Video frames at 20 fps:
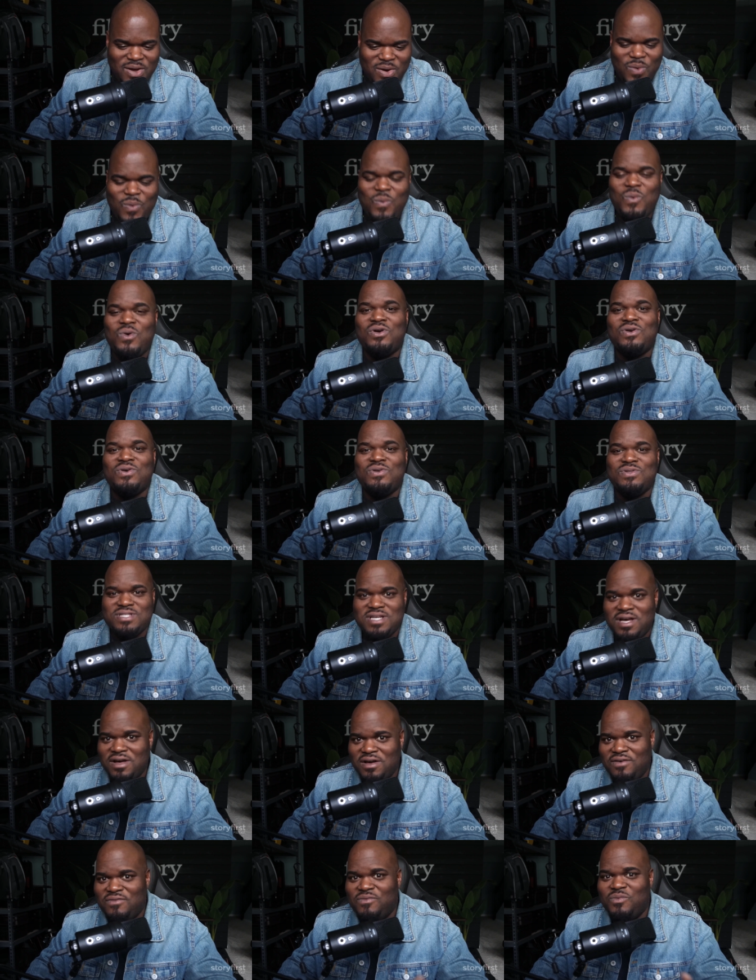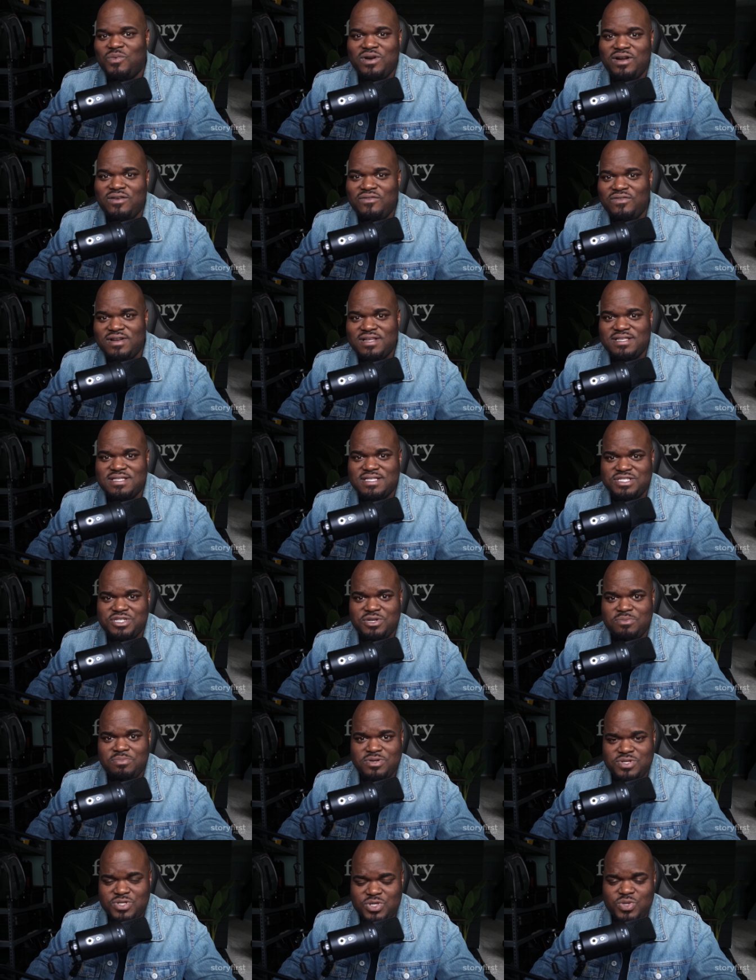world of whatever it is that you're
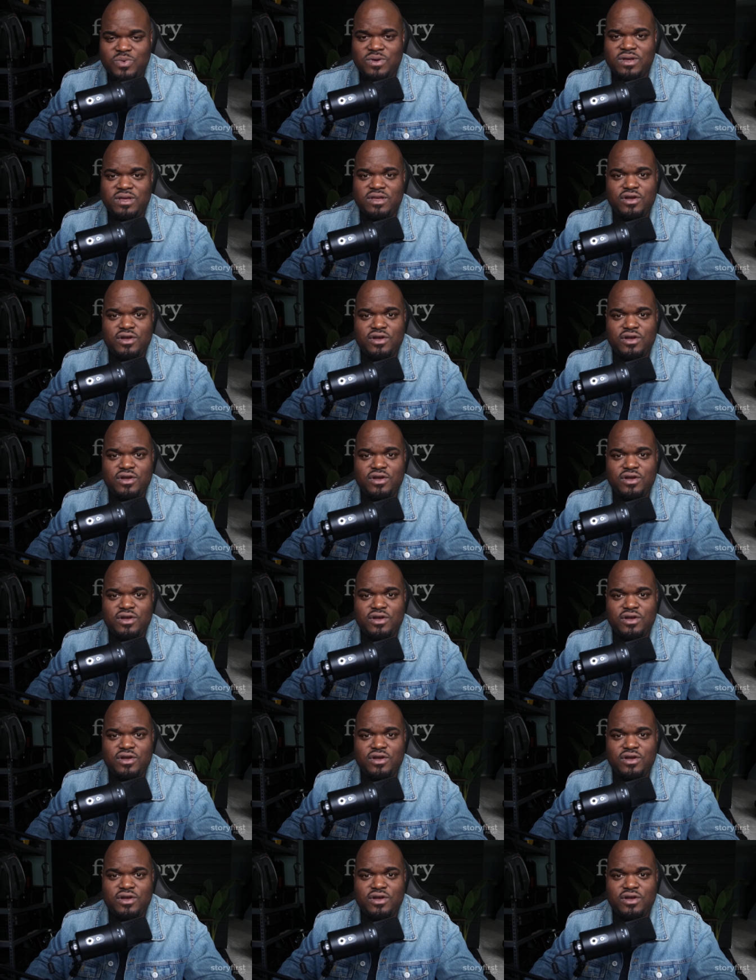pursuing.